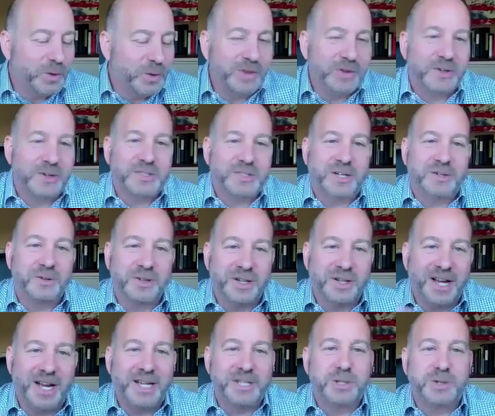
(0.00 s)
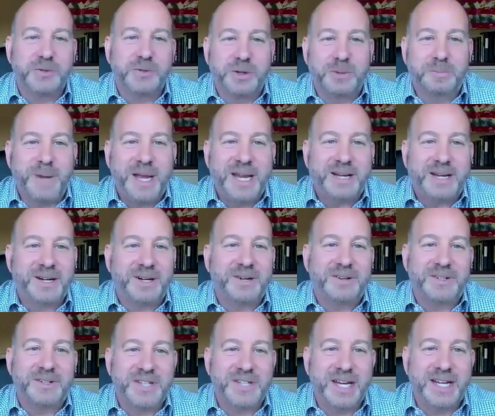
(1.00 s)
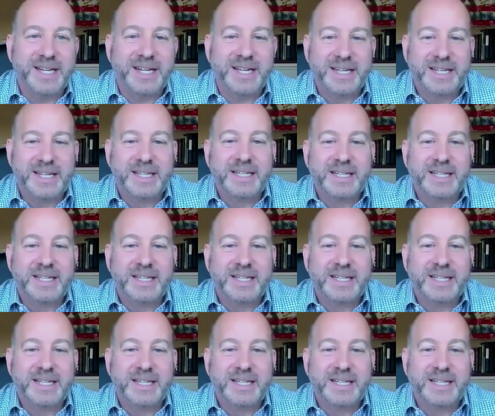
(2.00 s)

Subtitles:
Withers, I'll call the guys over at Baker and say,